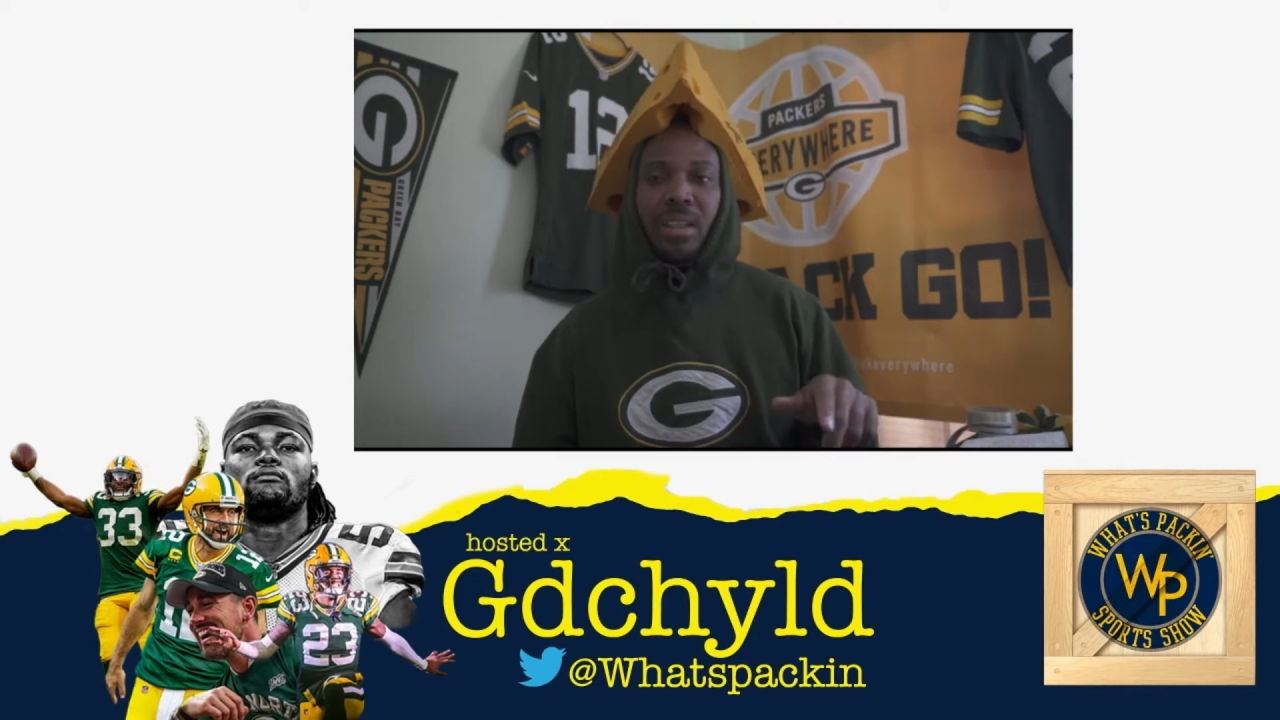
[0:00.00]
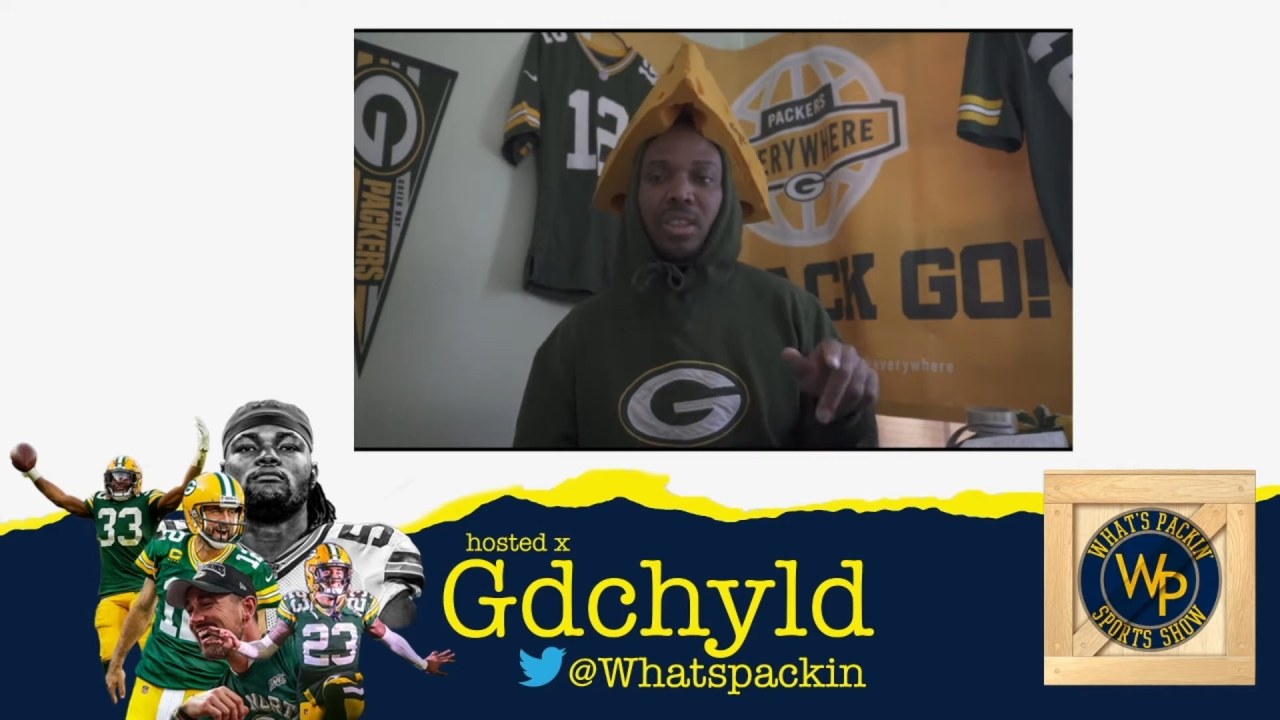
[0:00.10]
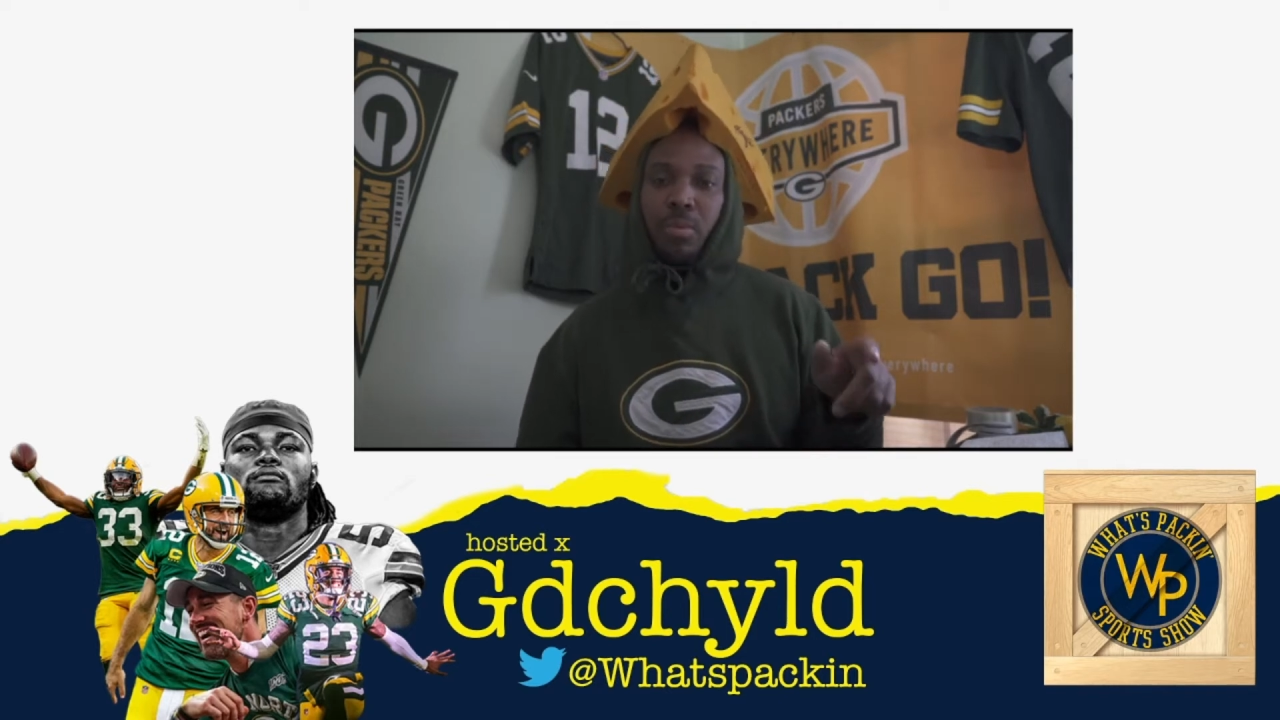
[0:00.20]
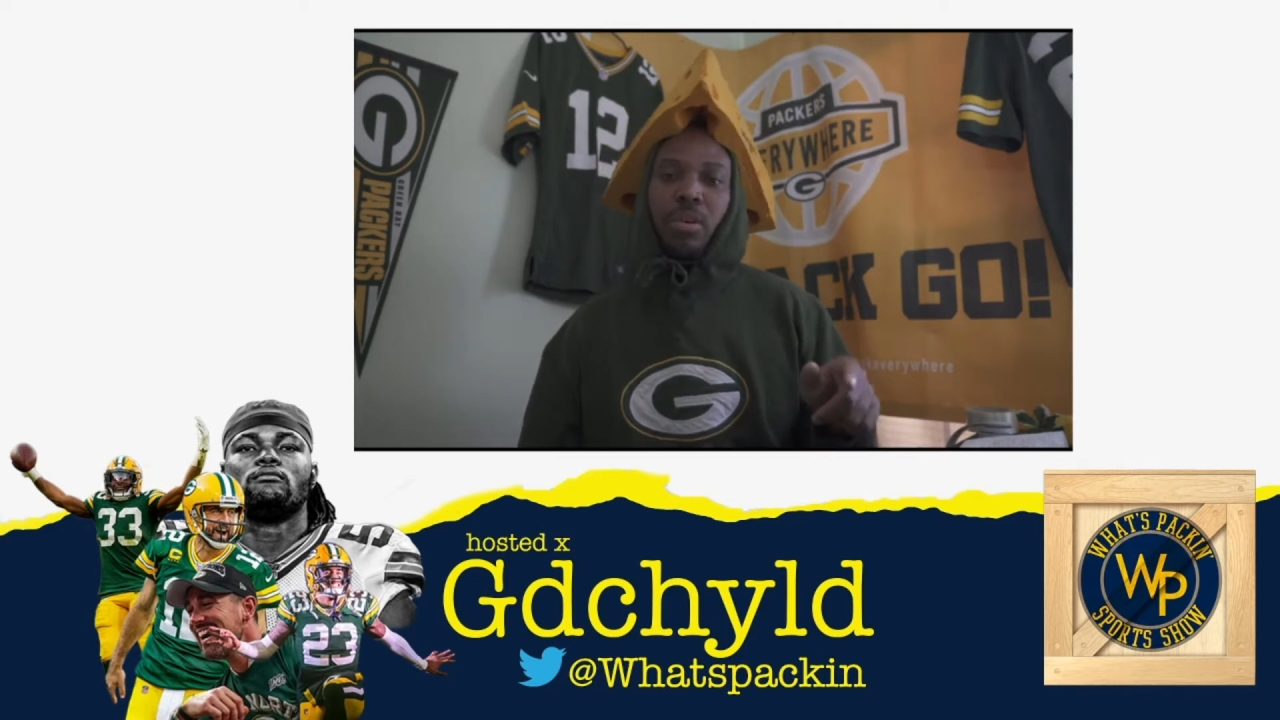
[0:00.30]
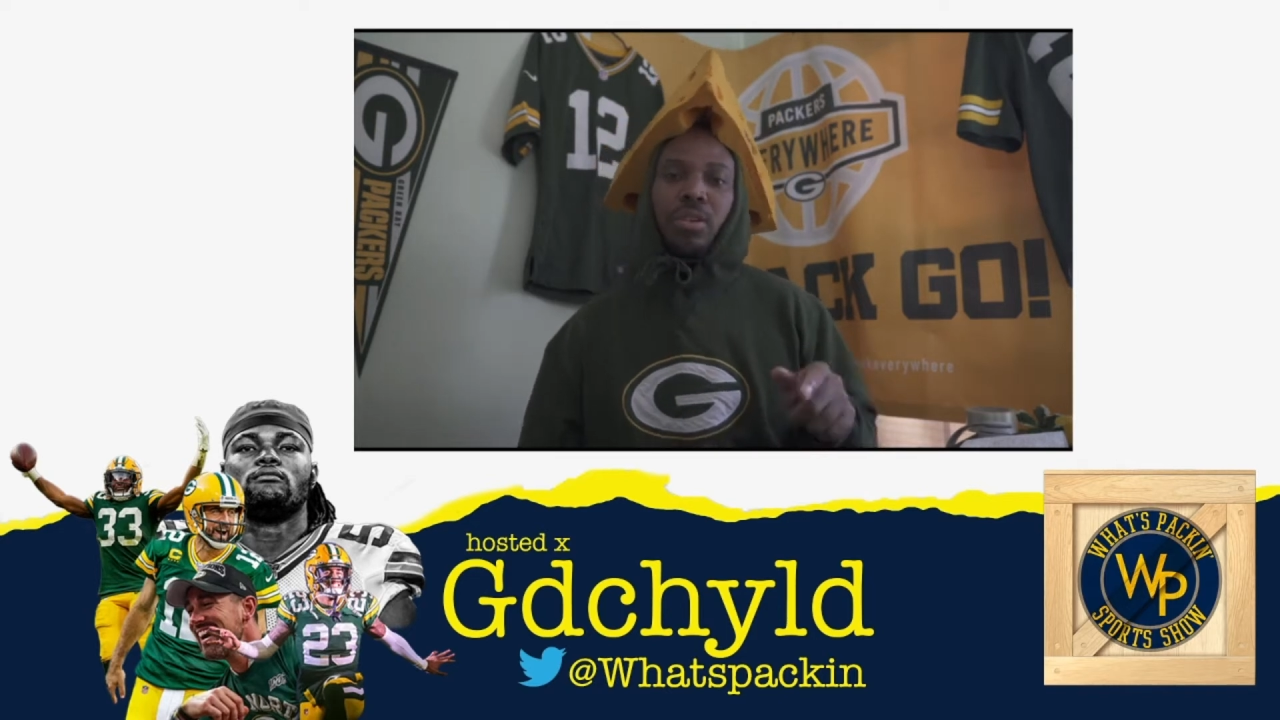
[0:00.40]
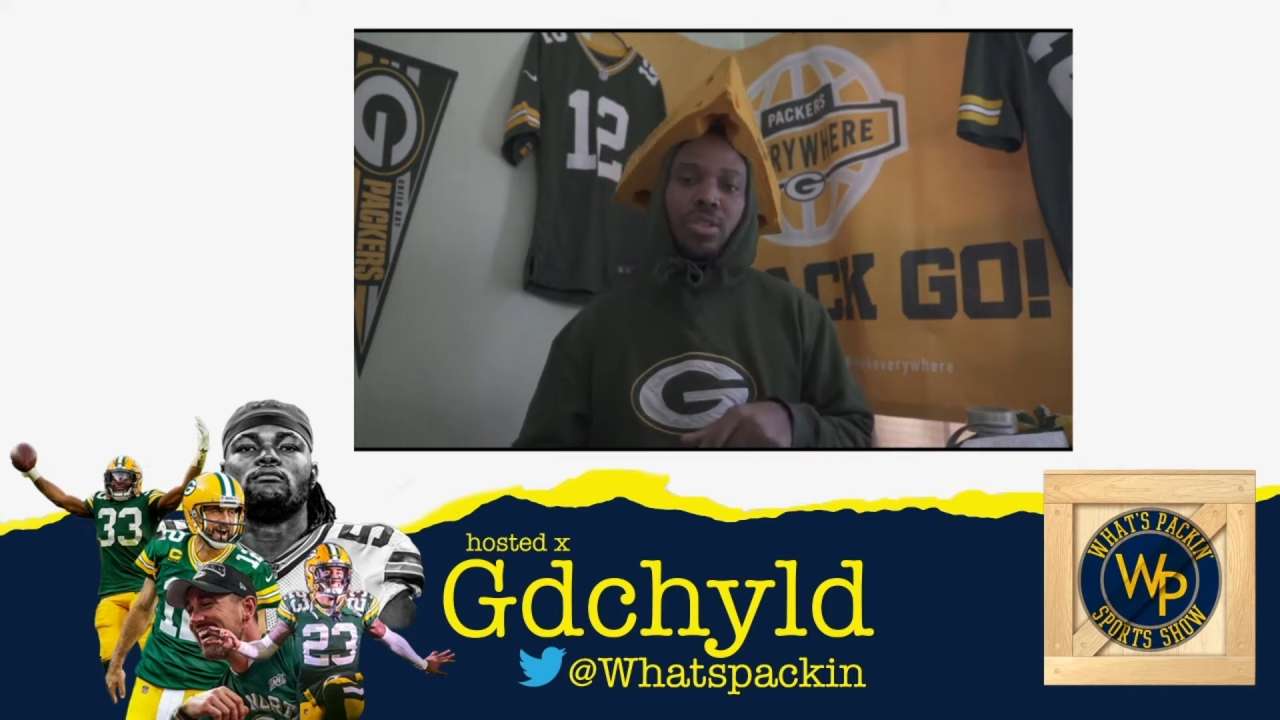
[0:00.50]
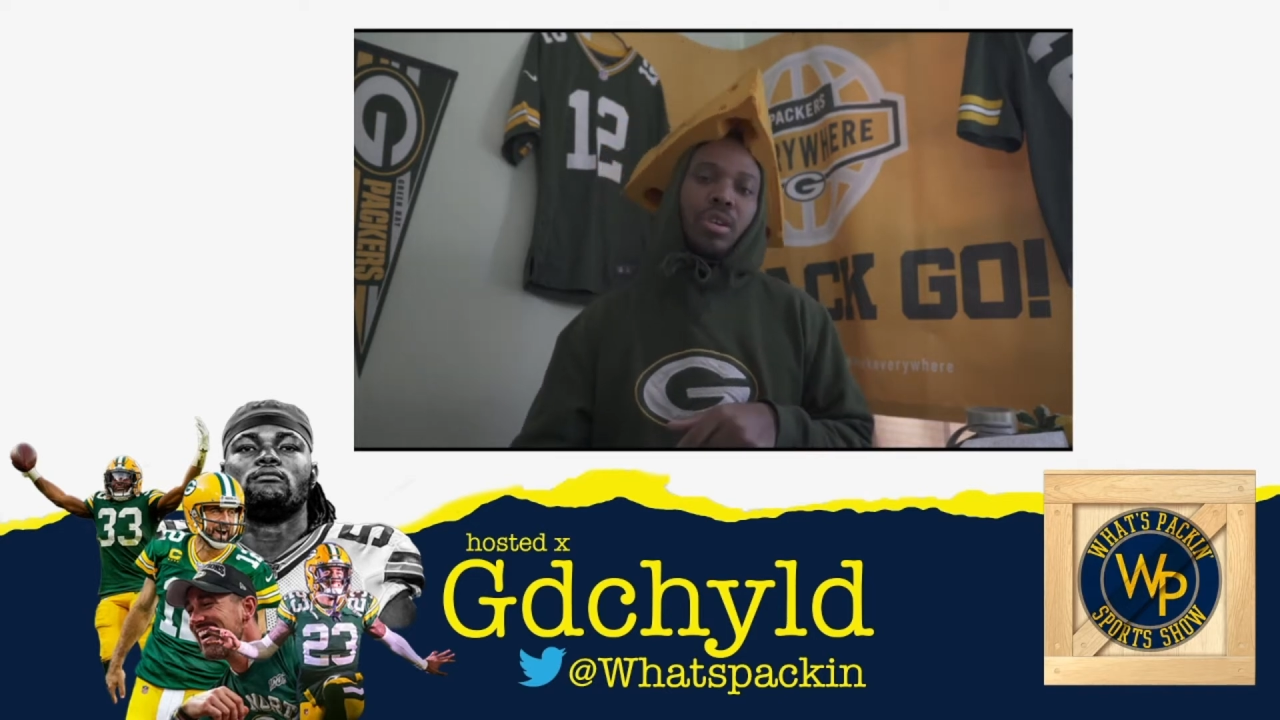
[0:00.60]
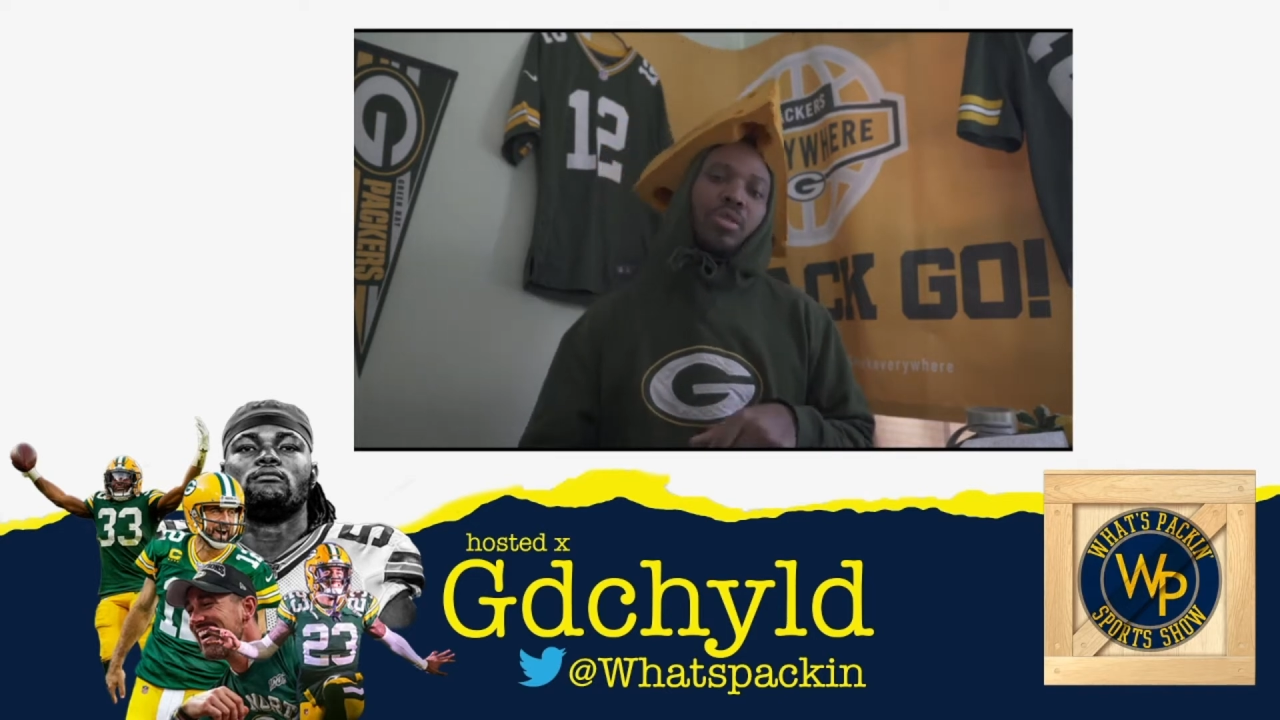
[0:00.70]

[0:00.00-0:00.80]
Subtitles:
Sports Show.